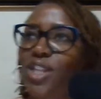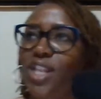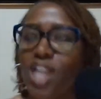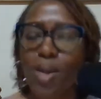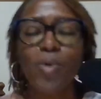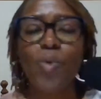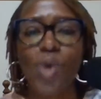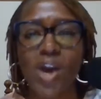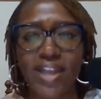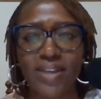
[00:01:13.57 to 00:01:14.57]
Number
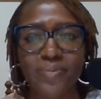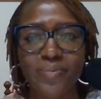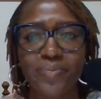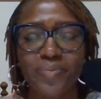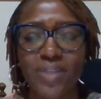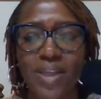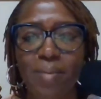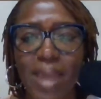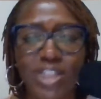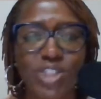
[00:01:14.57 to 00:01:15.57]
one,
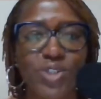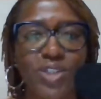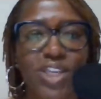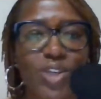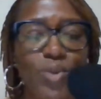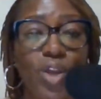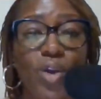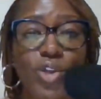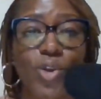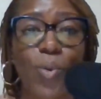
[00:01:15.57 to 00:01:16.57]
make sure that you
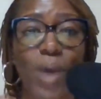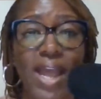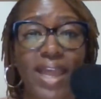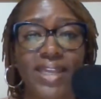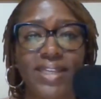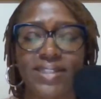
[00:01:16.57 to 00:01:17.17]
know your why.